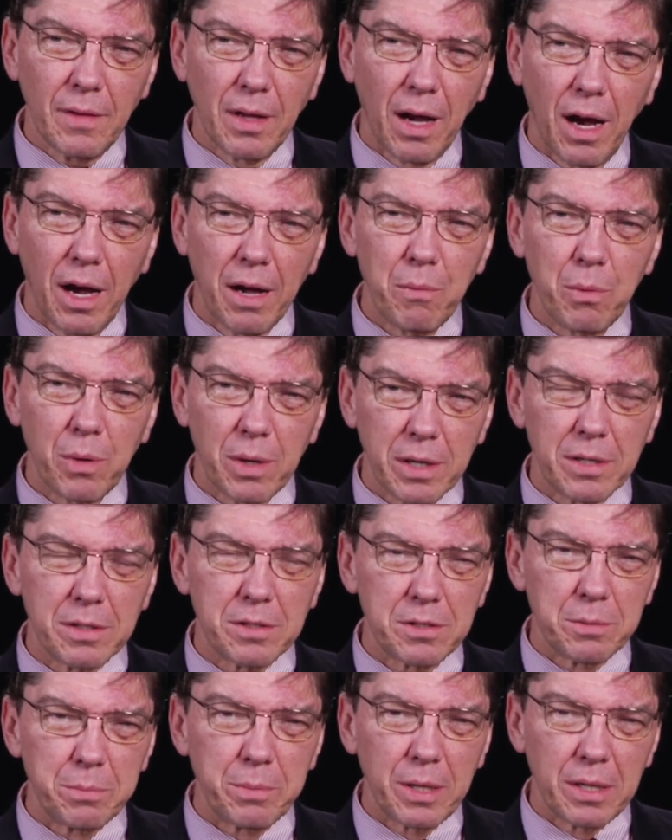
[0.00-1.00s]
I wanted
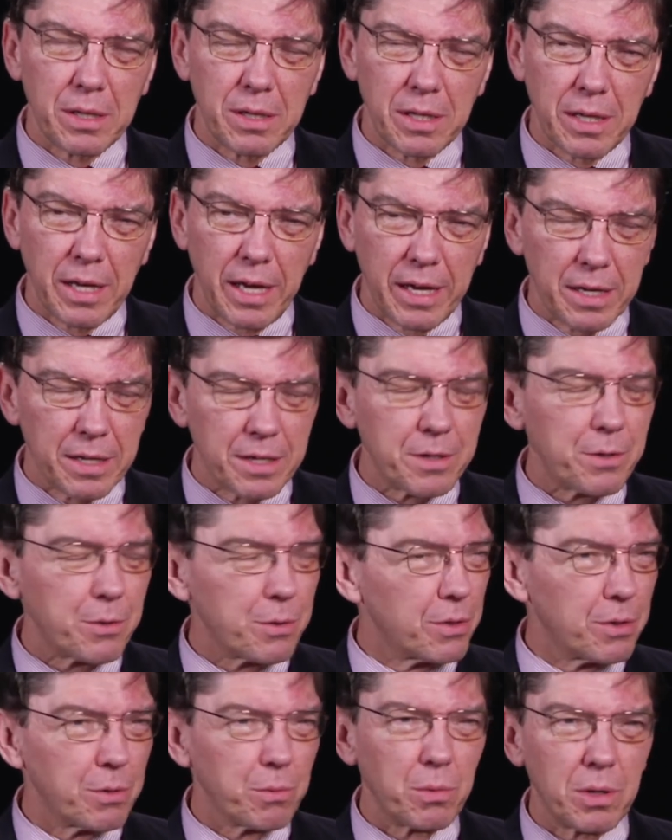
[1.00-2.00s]
to be the
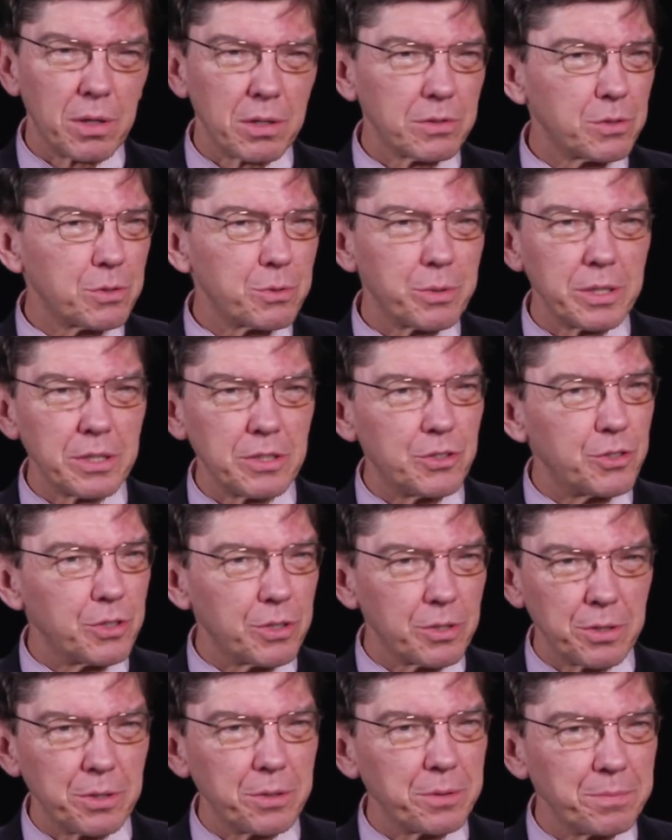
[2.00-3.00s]
editor of the Wall Street
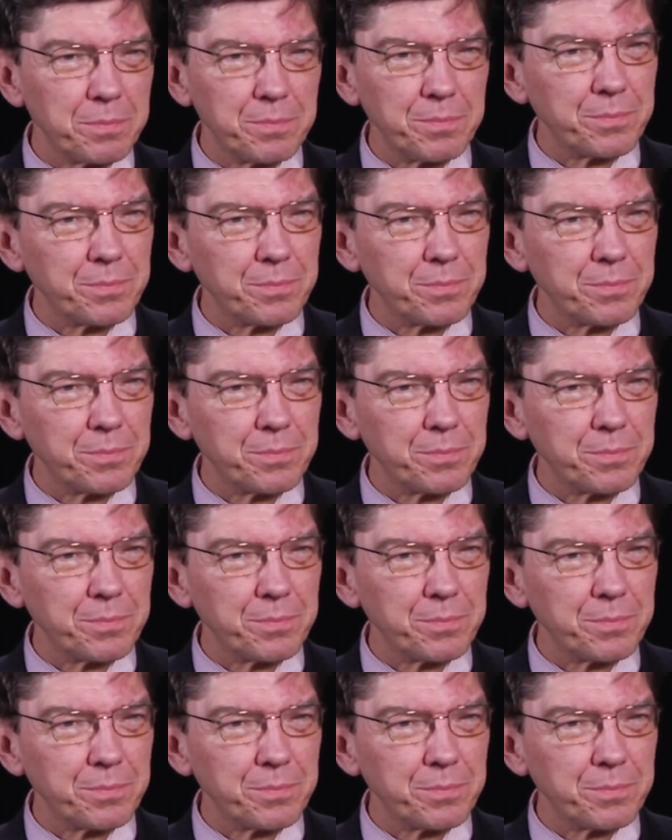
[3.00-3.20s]
Journal.